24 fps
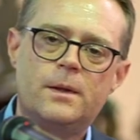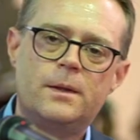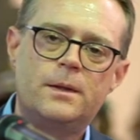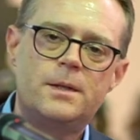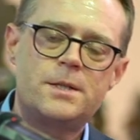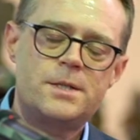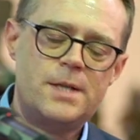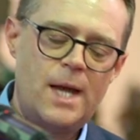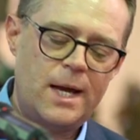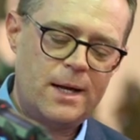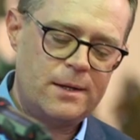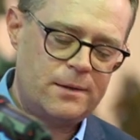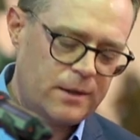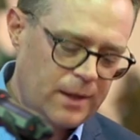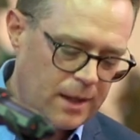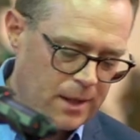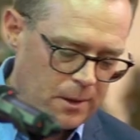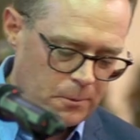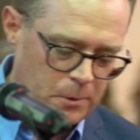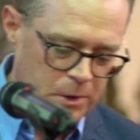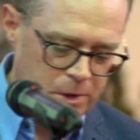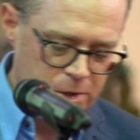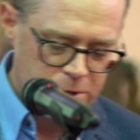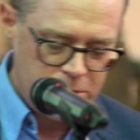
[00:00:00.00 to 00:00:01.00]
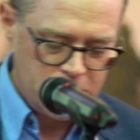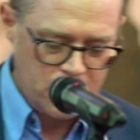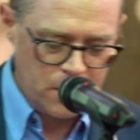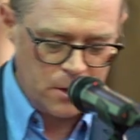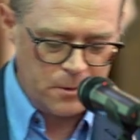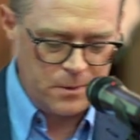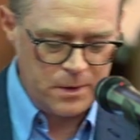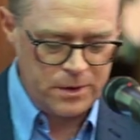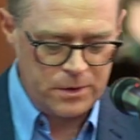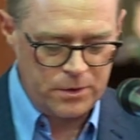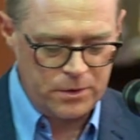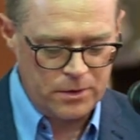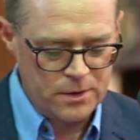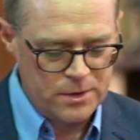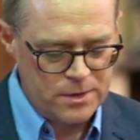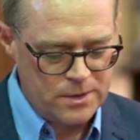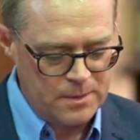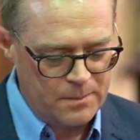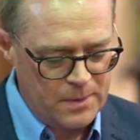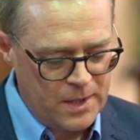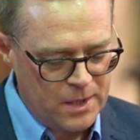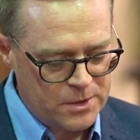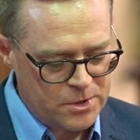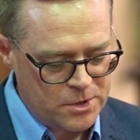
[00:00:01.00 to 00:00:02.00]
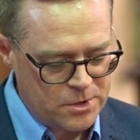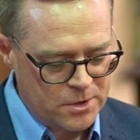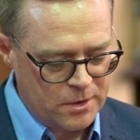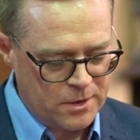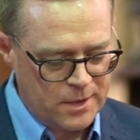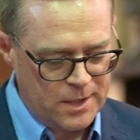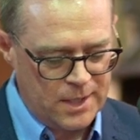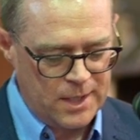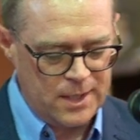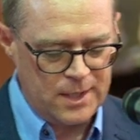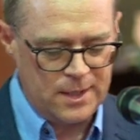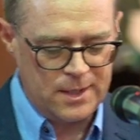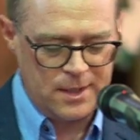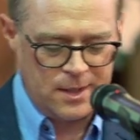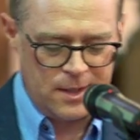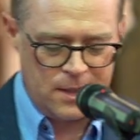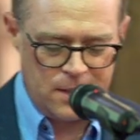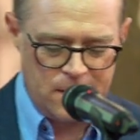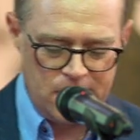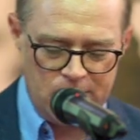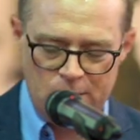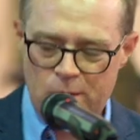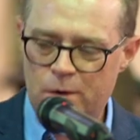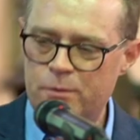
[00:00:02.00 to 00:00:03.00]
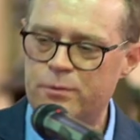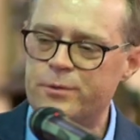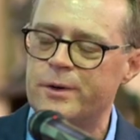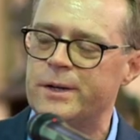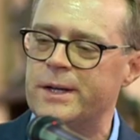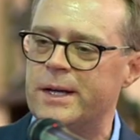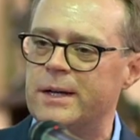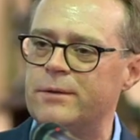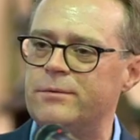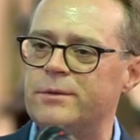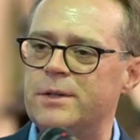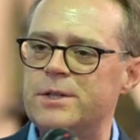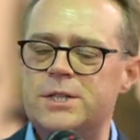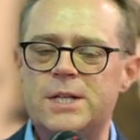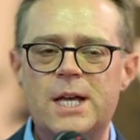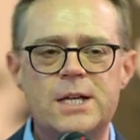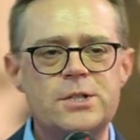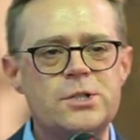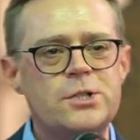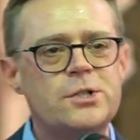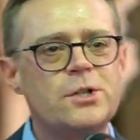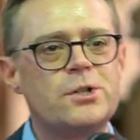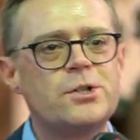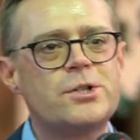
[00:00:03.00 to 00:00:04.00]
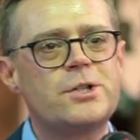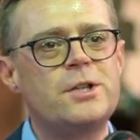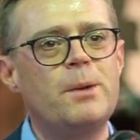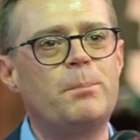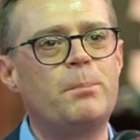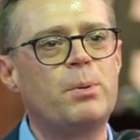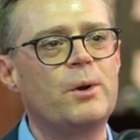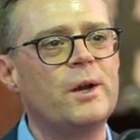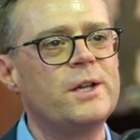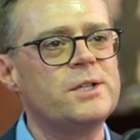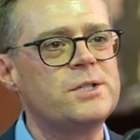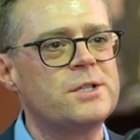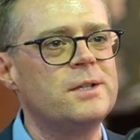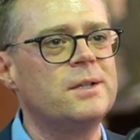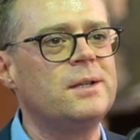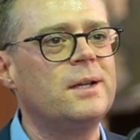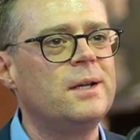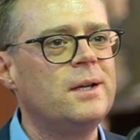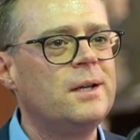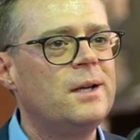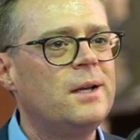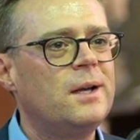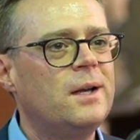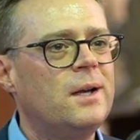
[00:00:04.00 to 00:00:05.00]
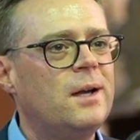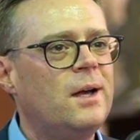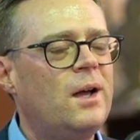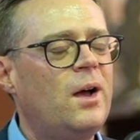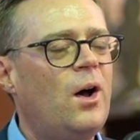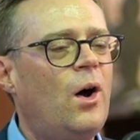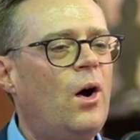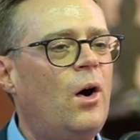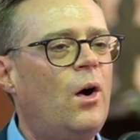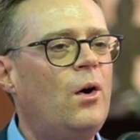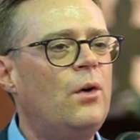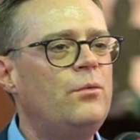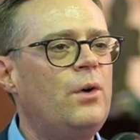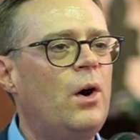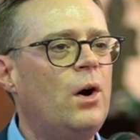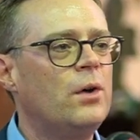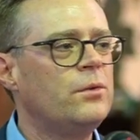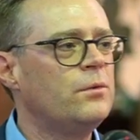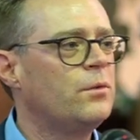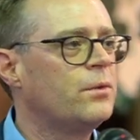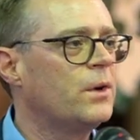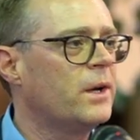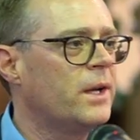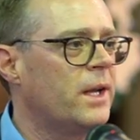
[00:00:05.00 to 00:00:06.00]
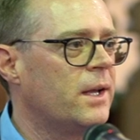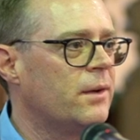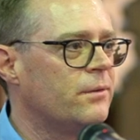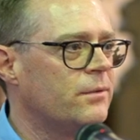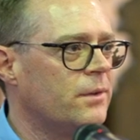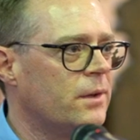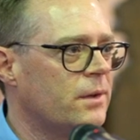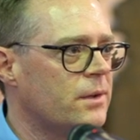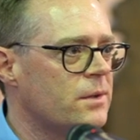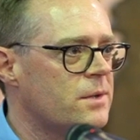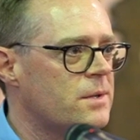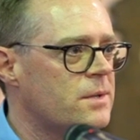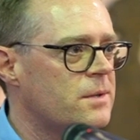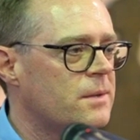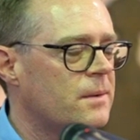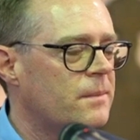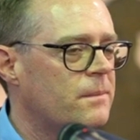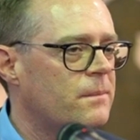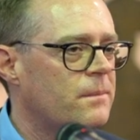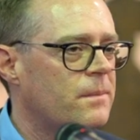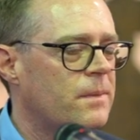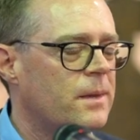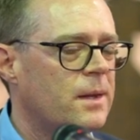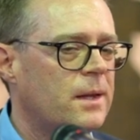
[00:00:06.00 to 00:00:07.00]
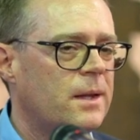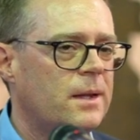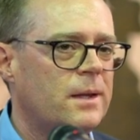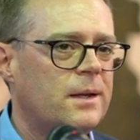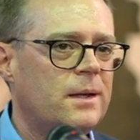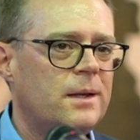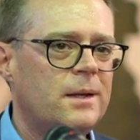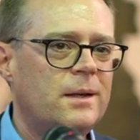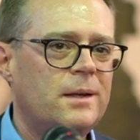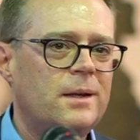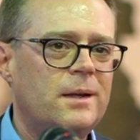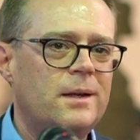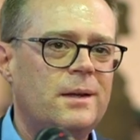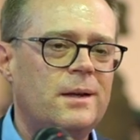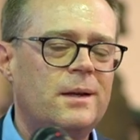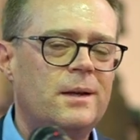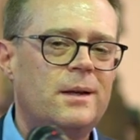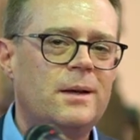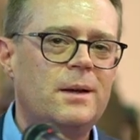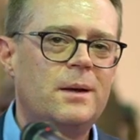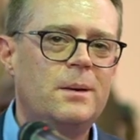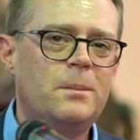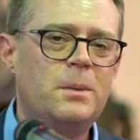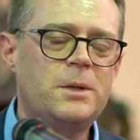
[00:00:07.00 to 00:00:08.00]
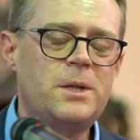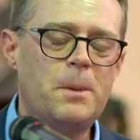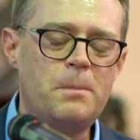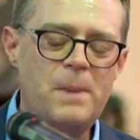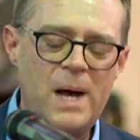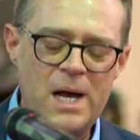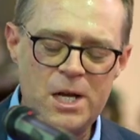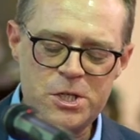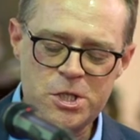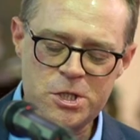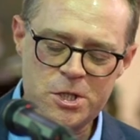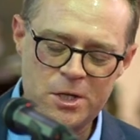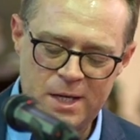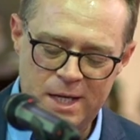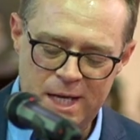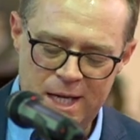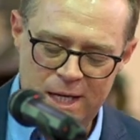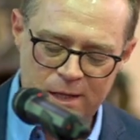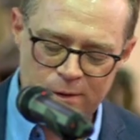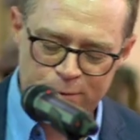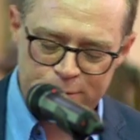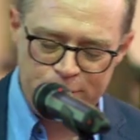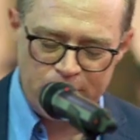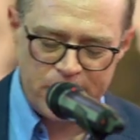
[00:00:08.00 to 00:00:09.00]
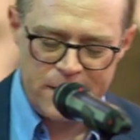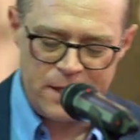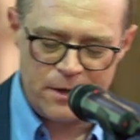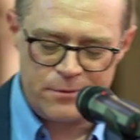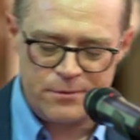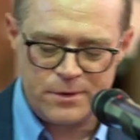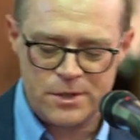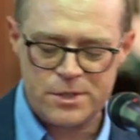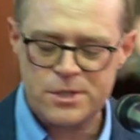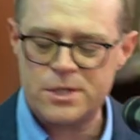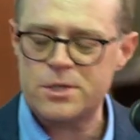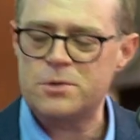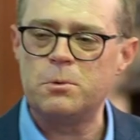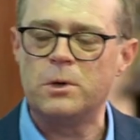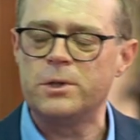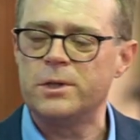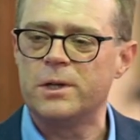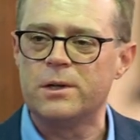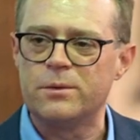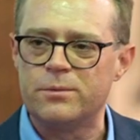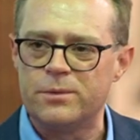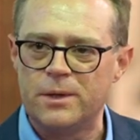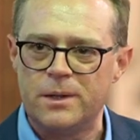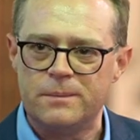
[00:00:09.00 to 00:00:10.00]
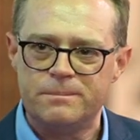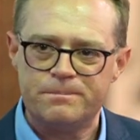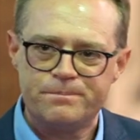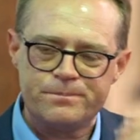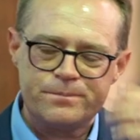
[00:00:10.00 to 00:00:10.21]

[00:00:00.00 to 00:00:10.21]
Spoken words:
The second thing I want to share with you is the master key of forgiveness. Yes, there's the prison of unforgiveness, but the master key of forgiveness is wonderful.